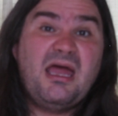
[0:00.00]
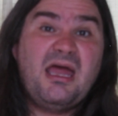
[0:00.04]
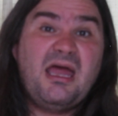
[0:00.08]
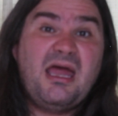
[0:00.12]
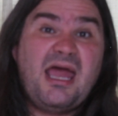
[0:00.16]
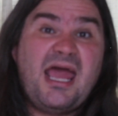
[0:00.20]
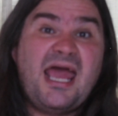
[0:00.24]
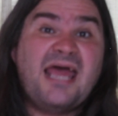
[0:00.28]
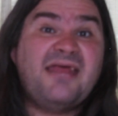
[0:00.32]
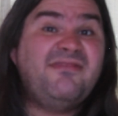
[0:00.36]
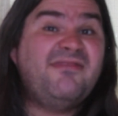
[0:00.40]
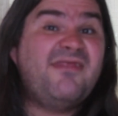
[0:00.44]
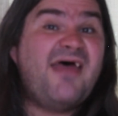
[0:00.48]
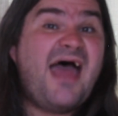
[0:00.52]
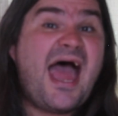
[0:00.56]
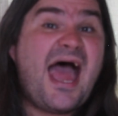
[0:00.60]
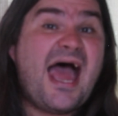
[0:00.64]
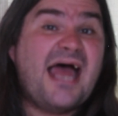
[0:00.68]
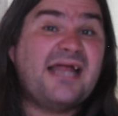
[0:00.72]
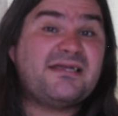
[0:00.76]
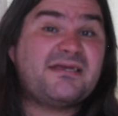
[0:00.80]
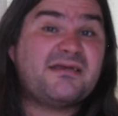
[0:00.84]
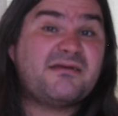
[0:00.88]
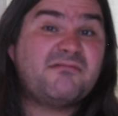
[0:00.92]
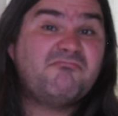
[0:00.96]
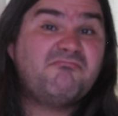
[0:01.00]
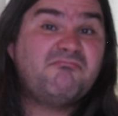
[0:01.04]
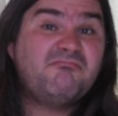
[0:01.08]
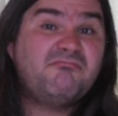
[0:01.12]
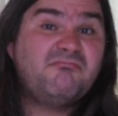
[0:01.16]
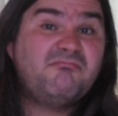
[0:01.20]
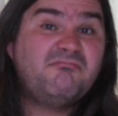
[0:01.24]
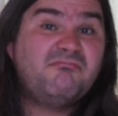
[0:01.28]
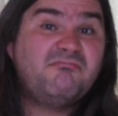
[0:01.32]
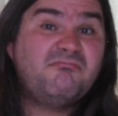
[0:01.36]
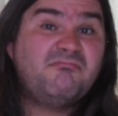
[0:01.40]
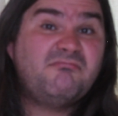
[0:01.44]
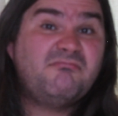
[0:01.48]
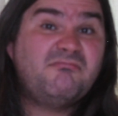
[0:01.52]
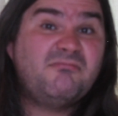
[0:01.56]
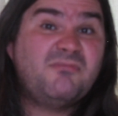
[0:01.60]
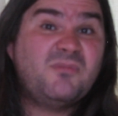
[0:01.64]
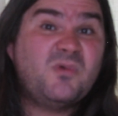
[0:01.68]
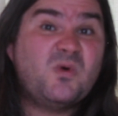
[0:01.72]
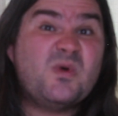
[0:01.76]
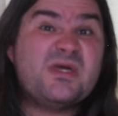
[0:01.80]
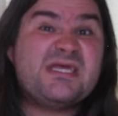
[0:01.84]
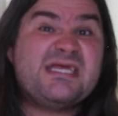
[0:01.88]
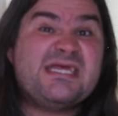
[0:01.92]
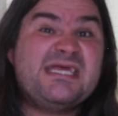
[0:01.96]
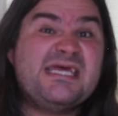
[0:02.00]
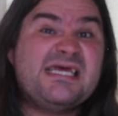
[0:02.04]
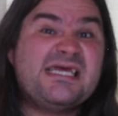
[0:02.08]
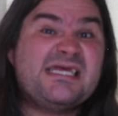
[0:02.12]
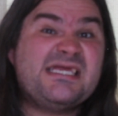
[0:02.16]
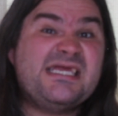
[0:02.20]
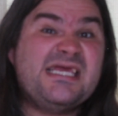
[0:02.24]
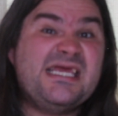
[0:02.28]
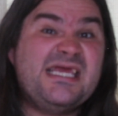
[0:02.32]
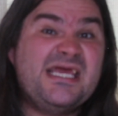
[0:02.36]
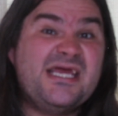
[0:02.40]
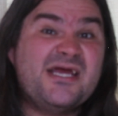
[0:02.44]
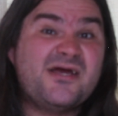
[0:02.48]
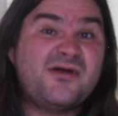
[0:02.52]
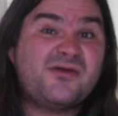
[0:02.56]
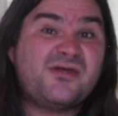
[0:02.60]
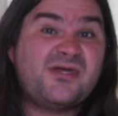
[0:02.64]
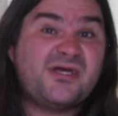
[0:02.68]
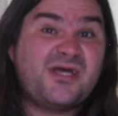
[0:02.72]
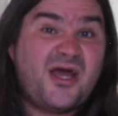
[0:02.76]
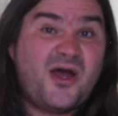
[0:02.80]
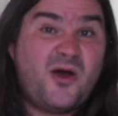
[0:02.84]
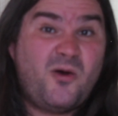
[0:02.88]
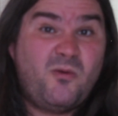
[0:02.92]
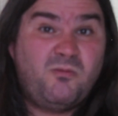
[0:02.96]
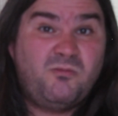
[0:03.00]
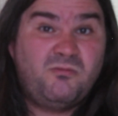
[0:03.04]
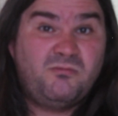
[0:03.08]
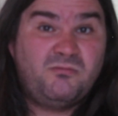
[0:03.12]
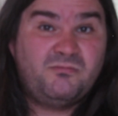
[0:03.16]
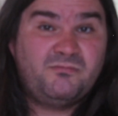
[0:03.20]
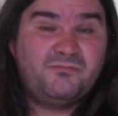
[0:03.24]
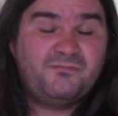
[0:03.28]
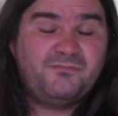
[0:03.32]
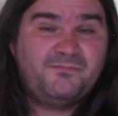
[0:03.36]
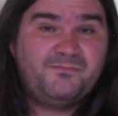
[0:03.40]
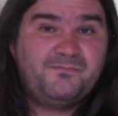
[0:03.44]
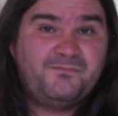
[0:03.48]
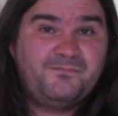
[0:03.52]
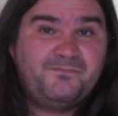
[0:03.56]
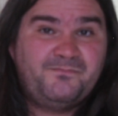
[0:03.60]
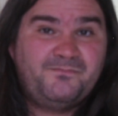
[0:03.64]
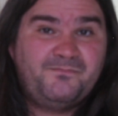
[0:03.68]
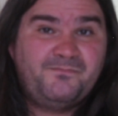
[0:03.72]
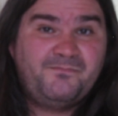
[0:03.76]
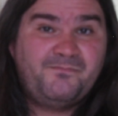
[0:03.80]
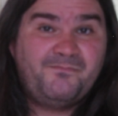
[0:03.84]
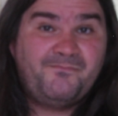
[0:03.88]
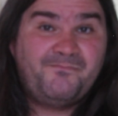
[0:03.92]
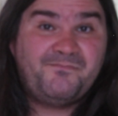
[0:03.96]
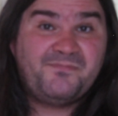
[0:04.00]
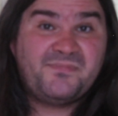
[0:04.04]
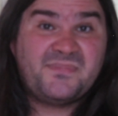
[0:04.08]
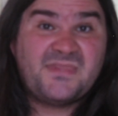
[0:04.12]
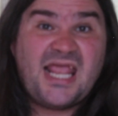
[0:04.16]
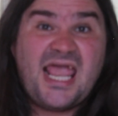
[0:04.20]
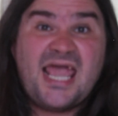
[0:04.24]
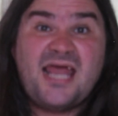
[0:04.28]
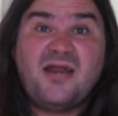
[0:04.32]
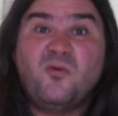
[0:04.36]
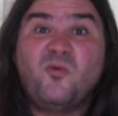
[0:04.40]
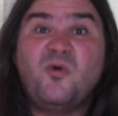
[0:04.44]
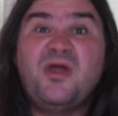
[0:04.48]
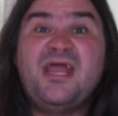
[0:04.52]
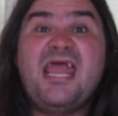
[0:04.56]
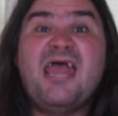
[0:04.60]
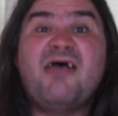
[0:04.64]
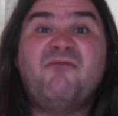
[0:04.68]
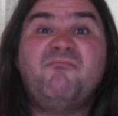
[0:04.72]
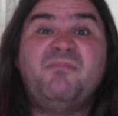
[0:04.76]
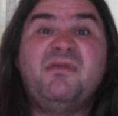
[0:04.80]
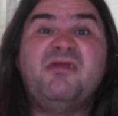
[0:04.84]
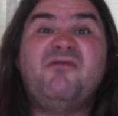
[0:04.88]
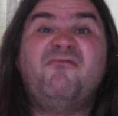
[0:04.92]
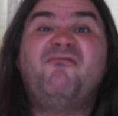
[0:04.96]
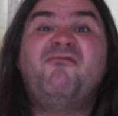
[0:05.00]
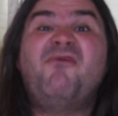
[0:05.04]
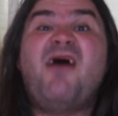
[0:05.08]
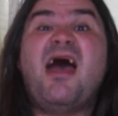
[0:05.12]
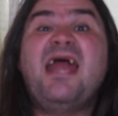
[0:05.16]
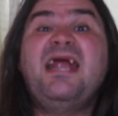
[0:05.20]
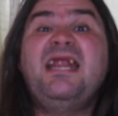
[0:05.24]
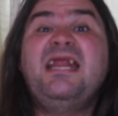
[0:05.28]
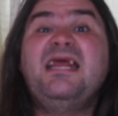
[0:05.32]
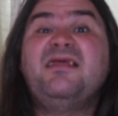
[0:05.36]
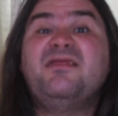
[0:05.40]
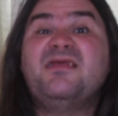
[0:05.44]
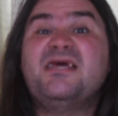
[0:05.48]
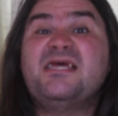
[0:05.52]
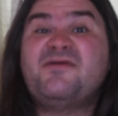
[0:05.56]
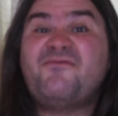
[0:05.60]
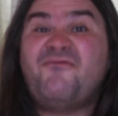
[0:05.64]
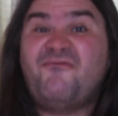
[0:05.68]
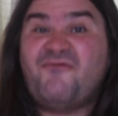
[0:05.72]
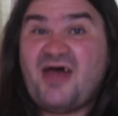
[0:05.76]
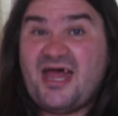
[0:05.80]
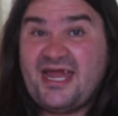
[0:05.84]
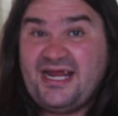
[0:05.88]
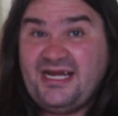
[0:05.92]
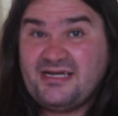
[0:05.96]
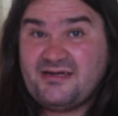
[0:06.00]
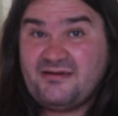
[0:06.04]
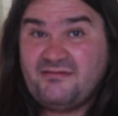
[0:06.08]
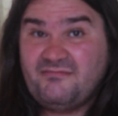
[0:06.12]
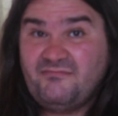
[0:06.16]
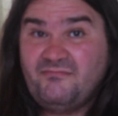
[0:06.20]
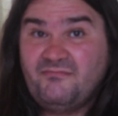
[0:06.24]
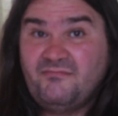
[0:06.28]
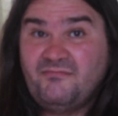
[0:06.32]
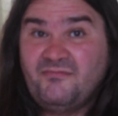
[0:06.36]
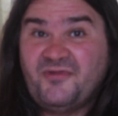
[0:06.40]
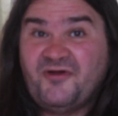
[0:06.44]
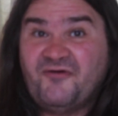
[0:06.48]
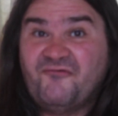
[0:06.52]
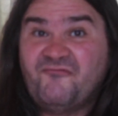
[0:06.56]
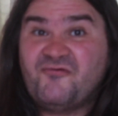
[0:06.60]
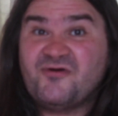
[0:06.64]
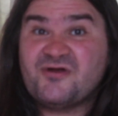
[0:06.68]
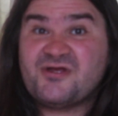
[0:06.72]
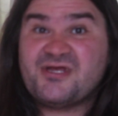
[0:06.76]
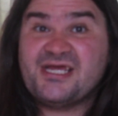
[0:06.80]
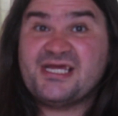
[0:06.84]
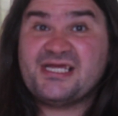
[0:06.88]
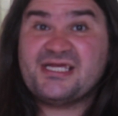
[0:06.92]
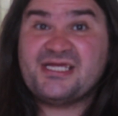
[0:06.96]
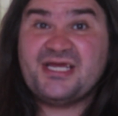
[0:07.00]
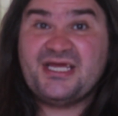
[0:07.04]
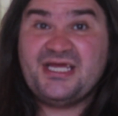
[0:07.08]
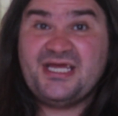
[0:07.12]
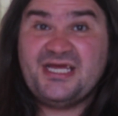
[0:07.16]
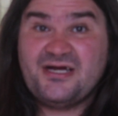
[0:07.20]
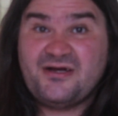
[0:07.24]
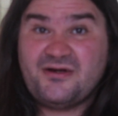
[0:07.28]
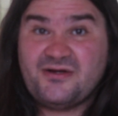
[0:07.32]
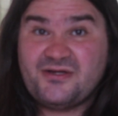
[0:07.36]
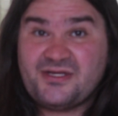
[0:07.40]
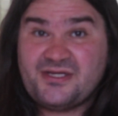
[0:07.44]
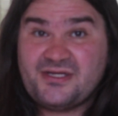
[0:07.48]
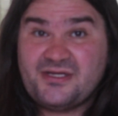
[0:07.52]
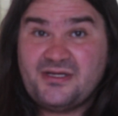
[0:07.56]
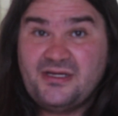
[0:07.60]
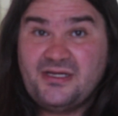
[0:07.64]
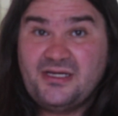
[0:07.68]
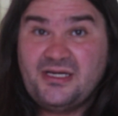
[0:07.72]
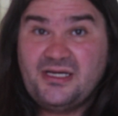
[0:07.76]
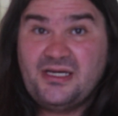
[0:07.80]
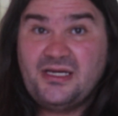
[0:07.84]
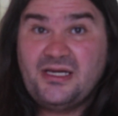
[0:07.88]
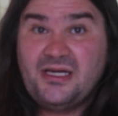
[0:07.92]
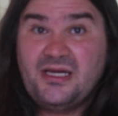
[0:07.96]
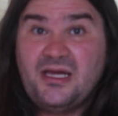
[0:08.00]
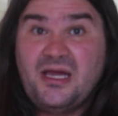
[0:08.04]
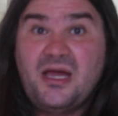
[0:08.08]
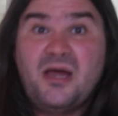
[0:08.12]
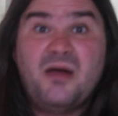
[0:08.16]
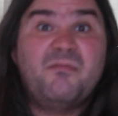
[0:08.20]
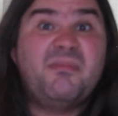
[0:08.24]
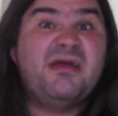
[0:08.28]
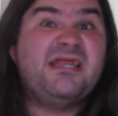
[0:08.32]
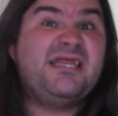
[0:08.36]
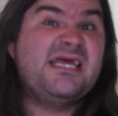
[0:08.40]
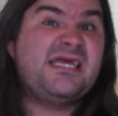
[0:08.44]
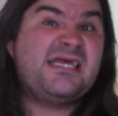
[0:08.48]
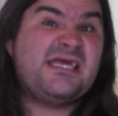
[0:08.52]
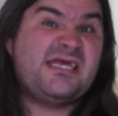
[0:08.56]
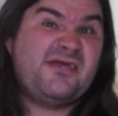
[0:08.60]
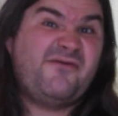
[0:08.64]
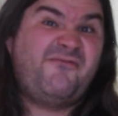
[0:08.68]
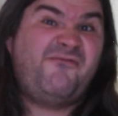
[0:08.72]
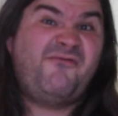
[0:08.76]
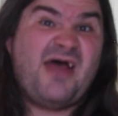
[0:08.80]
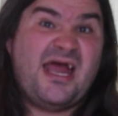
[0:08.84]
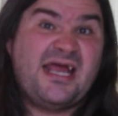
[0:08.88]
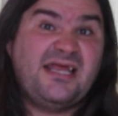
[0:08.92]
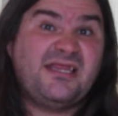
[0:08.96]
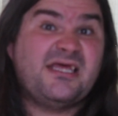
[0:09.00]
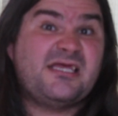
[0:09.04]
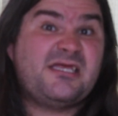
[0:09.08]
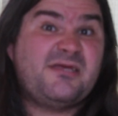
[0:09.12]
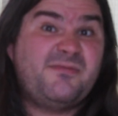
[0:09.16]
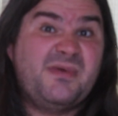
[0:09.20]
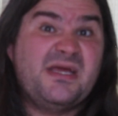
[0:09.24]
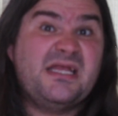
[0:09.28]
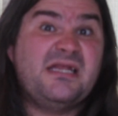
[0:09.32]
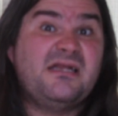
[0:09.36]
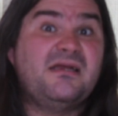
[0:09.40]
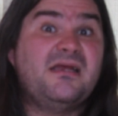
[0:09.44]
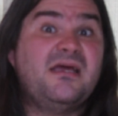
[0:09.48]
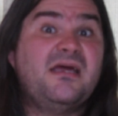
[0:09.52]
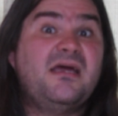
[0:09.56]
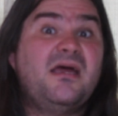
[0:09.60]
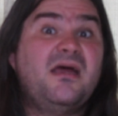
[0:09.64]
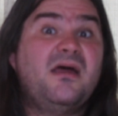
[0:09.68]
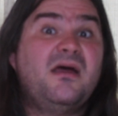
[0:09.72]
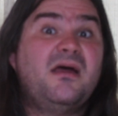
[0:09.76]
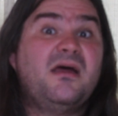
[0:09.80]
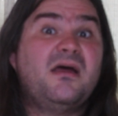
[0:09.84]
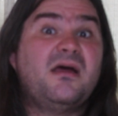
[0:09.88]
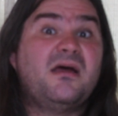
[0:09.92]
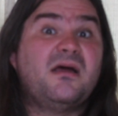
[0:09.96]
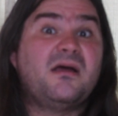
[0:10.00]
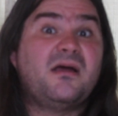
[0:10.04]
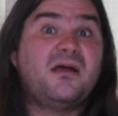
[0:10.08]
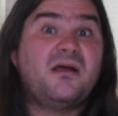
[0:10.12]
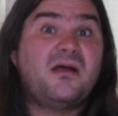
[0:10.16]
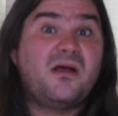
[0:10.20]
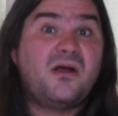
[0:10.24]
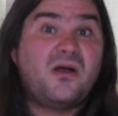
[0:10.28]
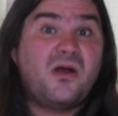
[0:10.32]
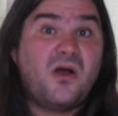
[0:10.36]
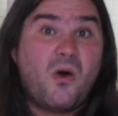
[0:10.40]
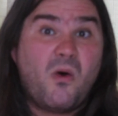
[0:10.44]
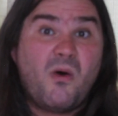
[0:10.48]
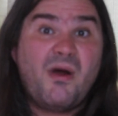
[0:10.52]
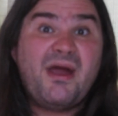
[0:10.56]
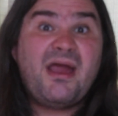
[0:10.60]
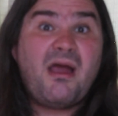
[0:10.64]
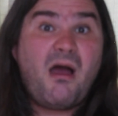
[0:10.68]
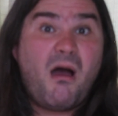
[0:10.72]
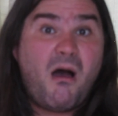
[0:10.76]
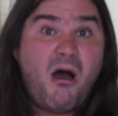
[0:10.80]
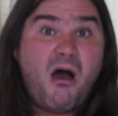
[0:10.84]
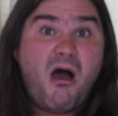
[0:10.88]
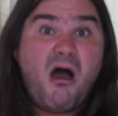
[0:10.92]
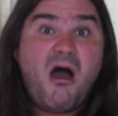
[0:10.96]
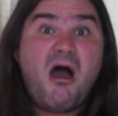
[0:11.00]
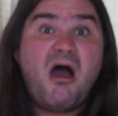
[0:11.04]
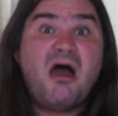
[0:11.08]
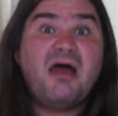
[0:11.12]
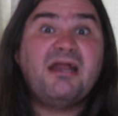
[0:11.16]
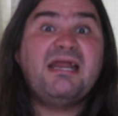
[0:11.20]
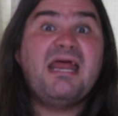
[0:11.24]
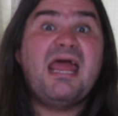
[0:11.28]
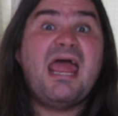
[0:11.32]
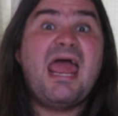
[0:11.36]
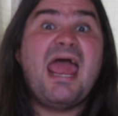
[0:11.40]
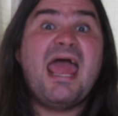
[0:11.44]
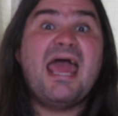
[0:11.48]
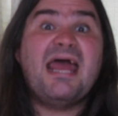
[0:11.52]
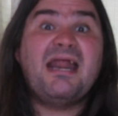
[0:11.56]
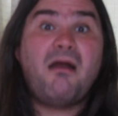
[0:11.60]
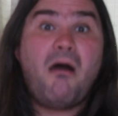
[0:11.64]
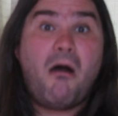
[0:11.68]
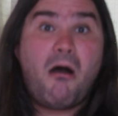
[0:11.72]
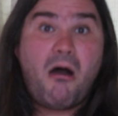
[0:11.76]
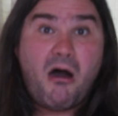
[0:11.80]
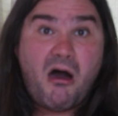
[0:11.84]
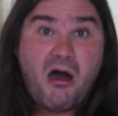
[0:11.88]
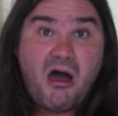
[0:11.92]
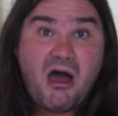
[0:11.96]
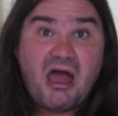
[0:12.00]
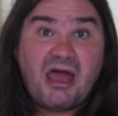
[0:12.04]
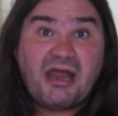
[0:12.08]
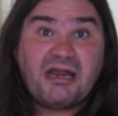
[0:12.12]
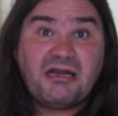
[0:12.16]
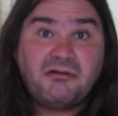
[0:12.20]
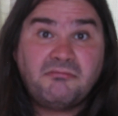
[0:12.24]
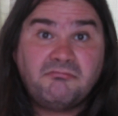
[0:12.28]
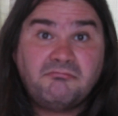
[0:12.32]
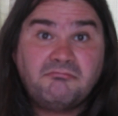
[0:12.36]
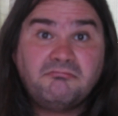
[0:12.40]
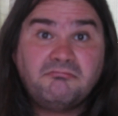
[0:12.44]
And that was 60 years ago. And we have been fighting this fight for 60 years. But this is a fight that's been going on and on